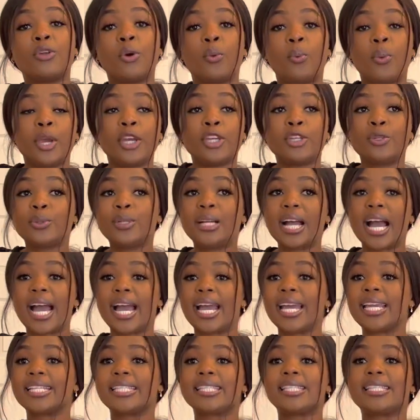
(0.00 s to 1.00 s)
the way, you
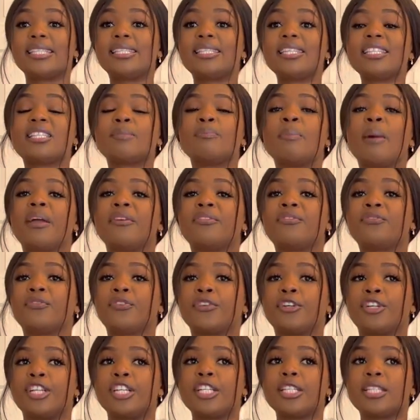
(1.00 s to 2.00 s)
guys, this is my
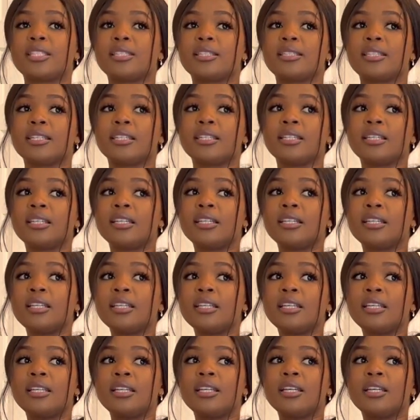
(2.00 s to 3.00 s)
first,
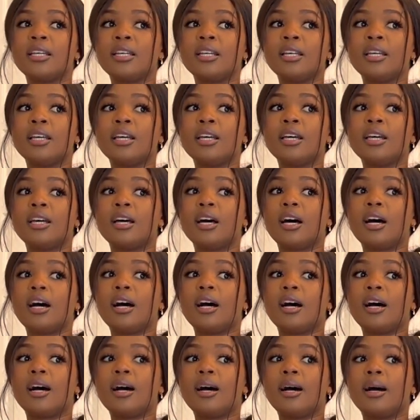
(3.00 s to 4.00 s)

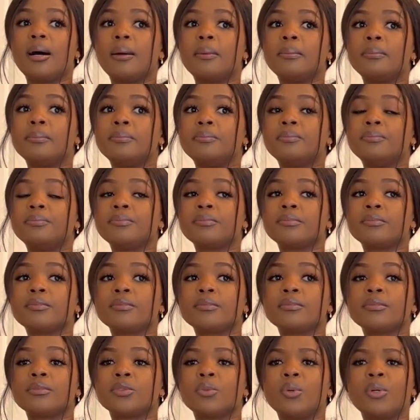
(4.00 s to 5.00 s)
what
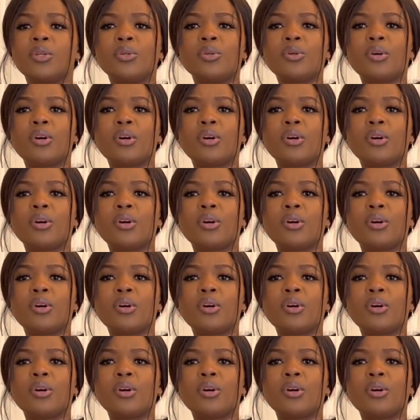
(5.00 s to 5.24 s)
do you